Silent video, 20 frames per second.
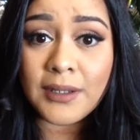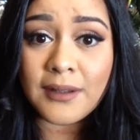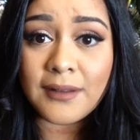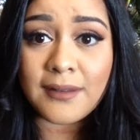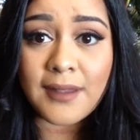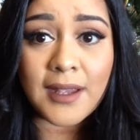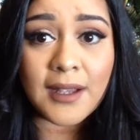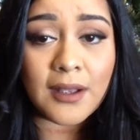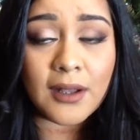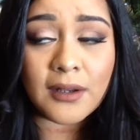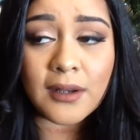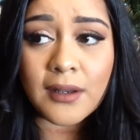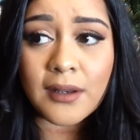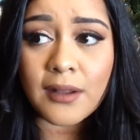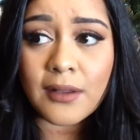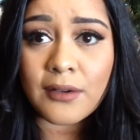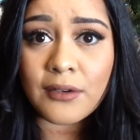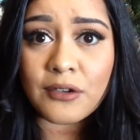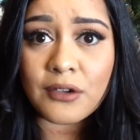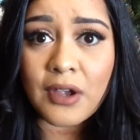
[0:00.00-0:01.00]
take on
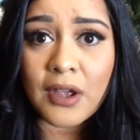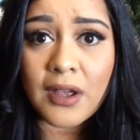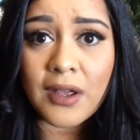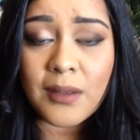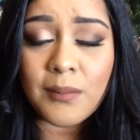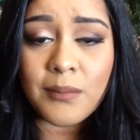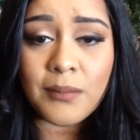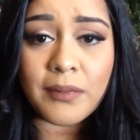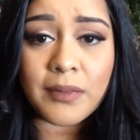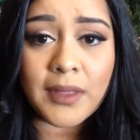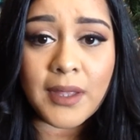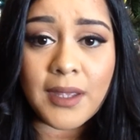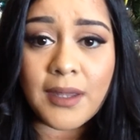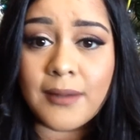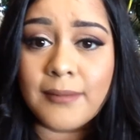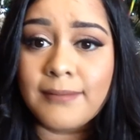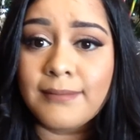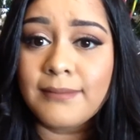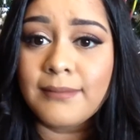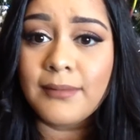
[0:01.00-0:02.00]
another job,
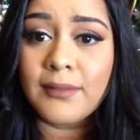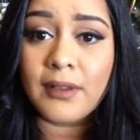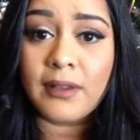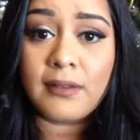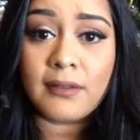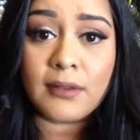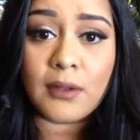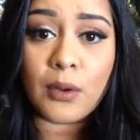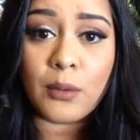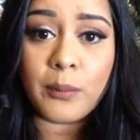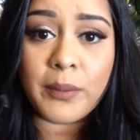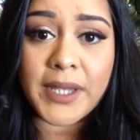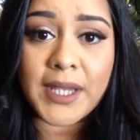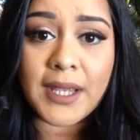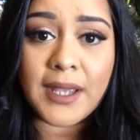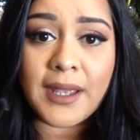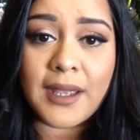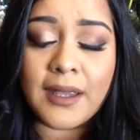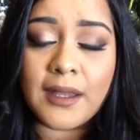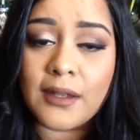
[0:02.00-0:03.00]
then so be
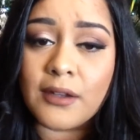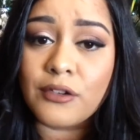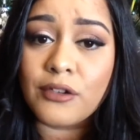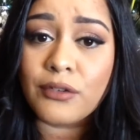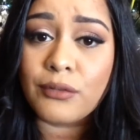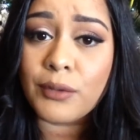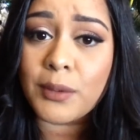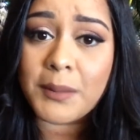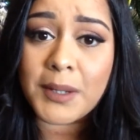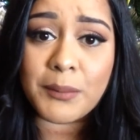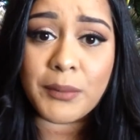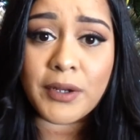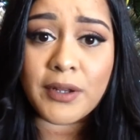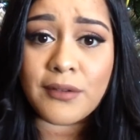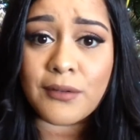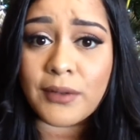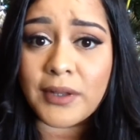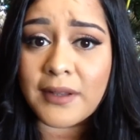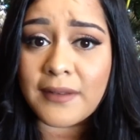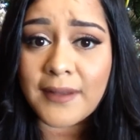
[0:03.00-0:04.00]
it. You just remember,
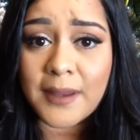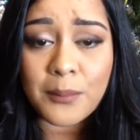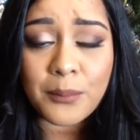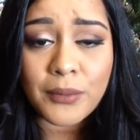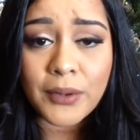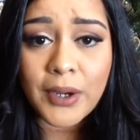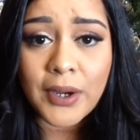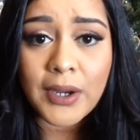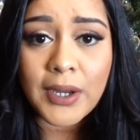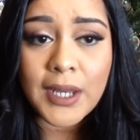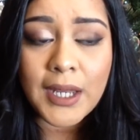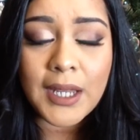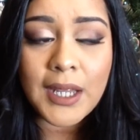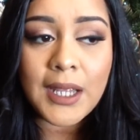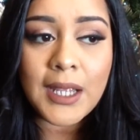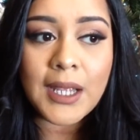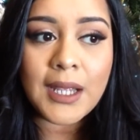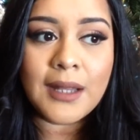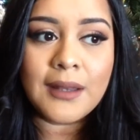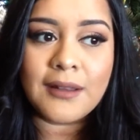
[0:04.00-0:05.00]
it's only temporary.
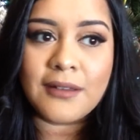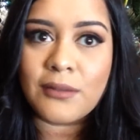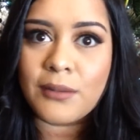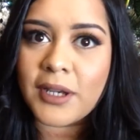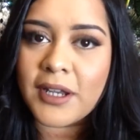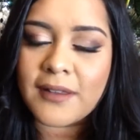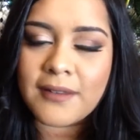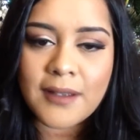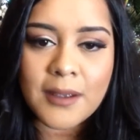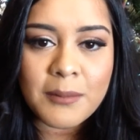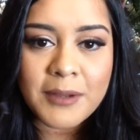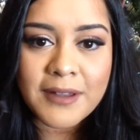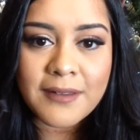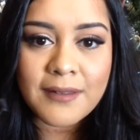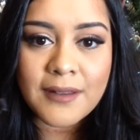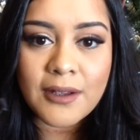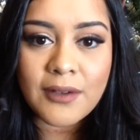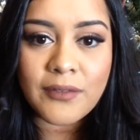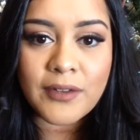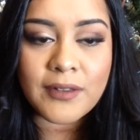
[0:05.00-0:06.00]
That's what I tell
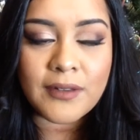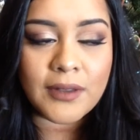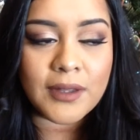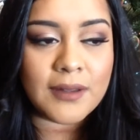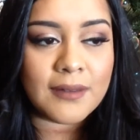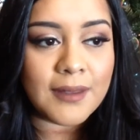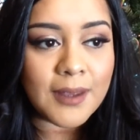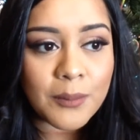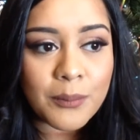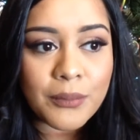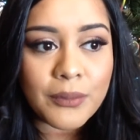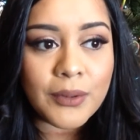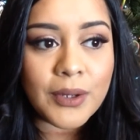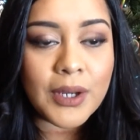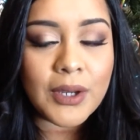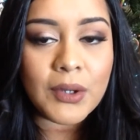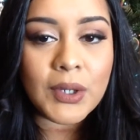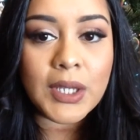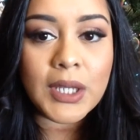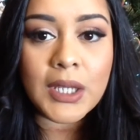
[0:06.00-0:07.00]
myself. It's only
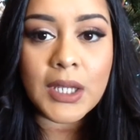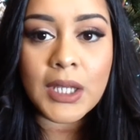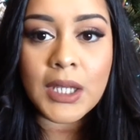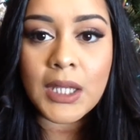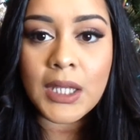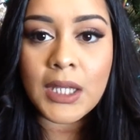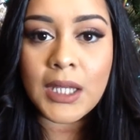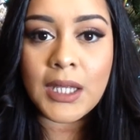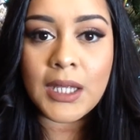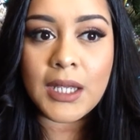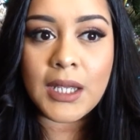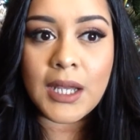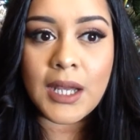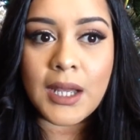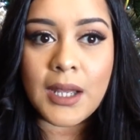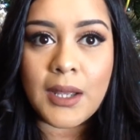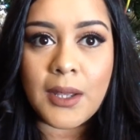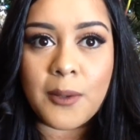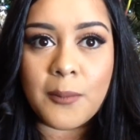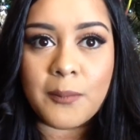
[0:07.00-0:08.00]
temporary.
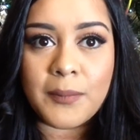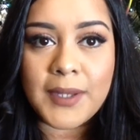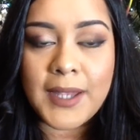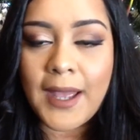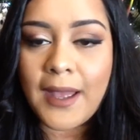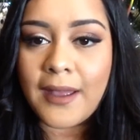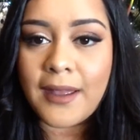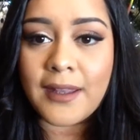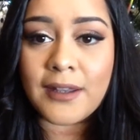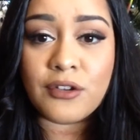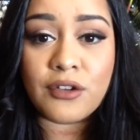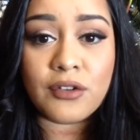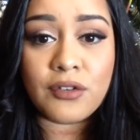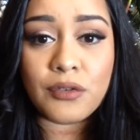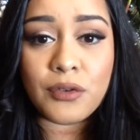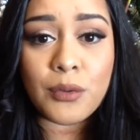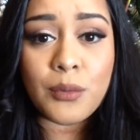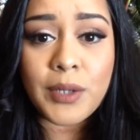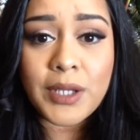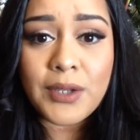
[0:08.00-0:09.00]
Yeah, and just
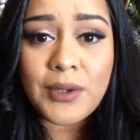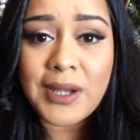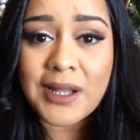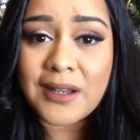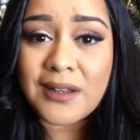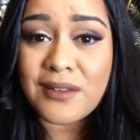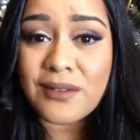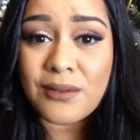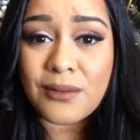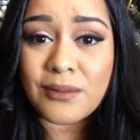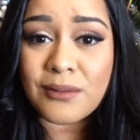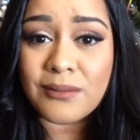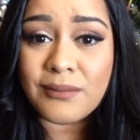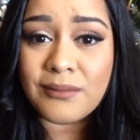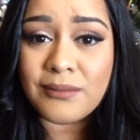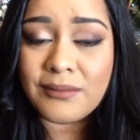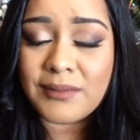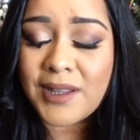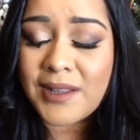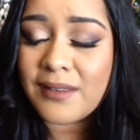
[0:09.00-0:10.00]
do what you gotta do.
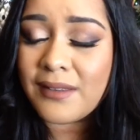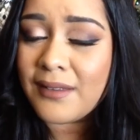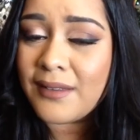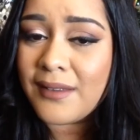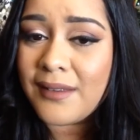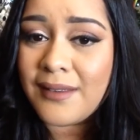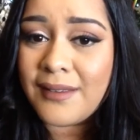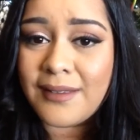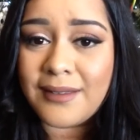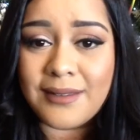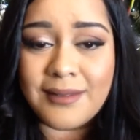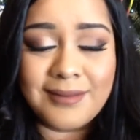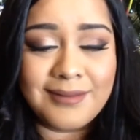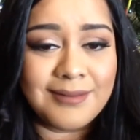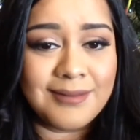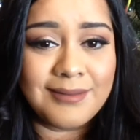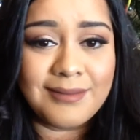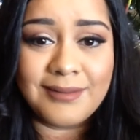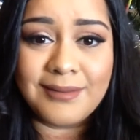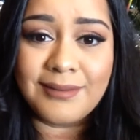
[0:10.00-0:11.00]
That's just
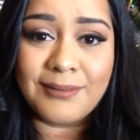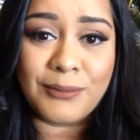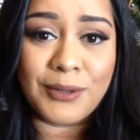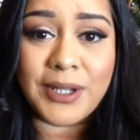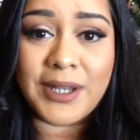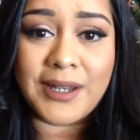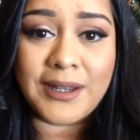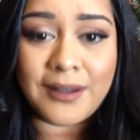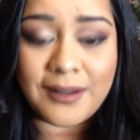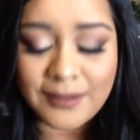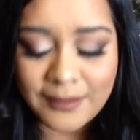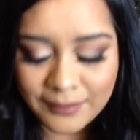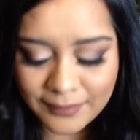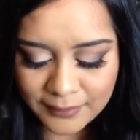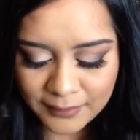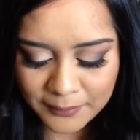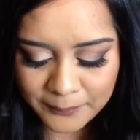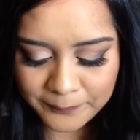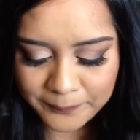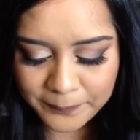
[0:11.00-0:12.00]
what it is.
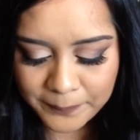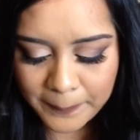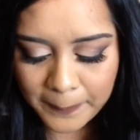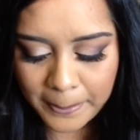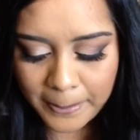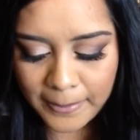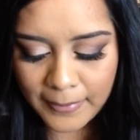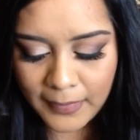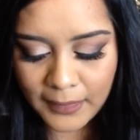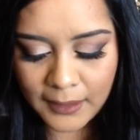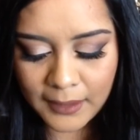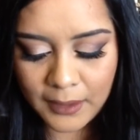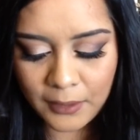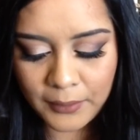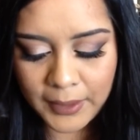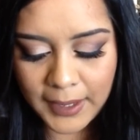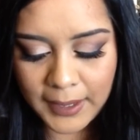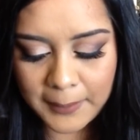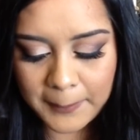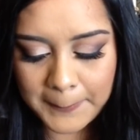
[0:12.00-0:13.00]

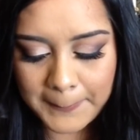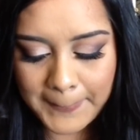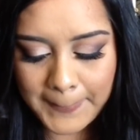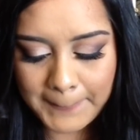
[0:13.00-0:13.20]
Okay,